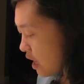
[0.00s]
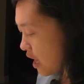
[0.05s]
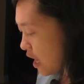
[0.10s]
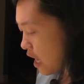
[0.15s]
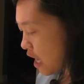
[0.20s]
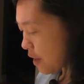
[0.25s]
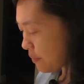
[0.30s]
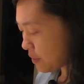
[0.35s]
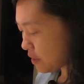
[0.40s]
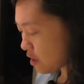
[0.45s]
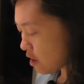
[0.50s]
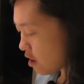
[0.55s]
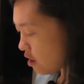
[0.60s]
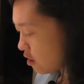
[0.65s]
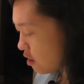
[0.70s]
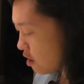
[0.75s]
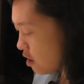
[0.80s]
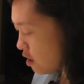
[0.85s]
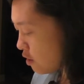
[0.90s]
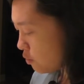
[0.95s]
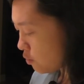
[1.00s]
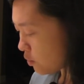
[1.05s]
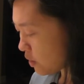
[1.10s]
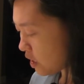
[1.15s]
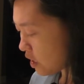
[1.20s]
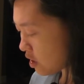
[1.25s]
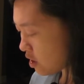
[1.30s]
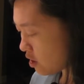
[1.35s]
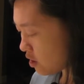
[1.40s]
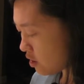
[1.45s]
In Hong Kong,
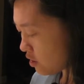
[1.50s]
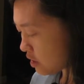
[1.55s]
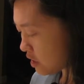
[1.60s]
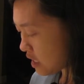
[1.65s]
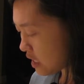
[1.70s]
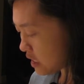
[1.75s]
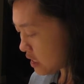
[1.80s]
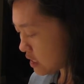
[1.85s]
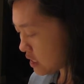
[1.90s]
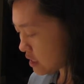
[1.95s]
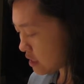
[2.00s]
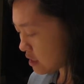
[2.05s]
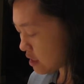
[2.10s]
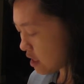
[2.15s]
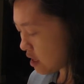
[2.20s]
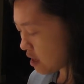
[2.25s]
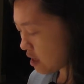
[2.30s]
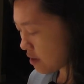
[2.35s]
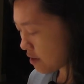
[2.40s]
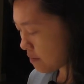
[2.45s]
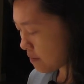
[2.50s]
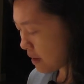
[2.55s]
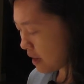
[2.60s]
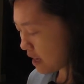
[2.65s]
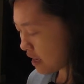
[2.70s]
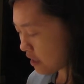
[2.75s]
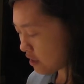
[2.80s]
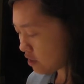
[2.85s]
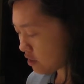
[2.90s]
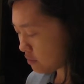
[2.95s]
we call this
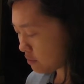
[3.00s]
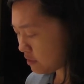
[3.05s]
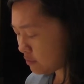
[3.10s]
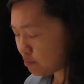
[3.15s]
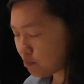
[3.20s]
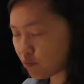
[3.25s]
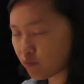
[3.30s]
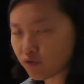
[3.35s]
by the